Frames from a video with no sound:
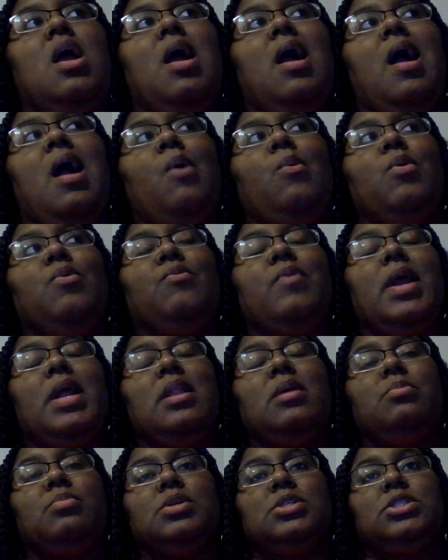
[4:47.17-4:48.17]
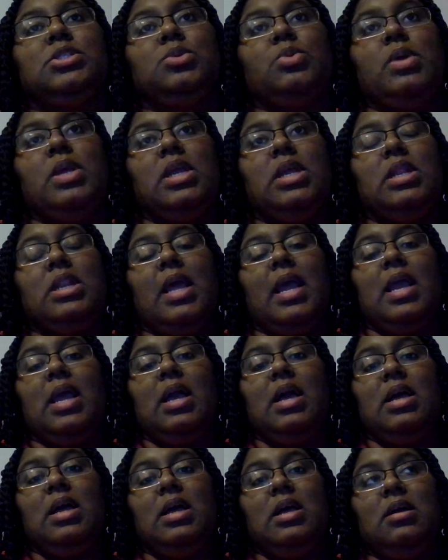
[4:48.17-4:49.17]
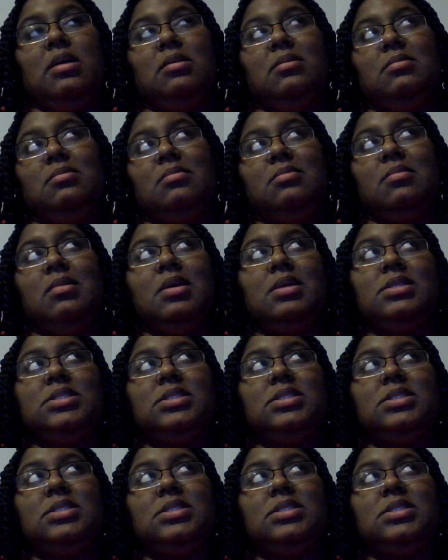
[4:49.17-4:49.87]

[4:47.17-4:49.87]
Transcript: I would rate it between like a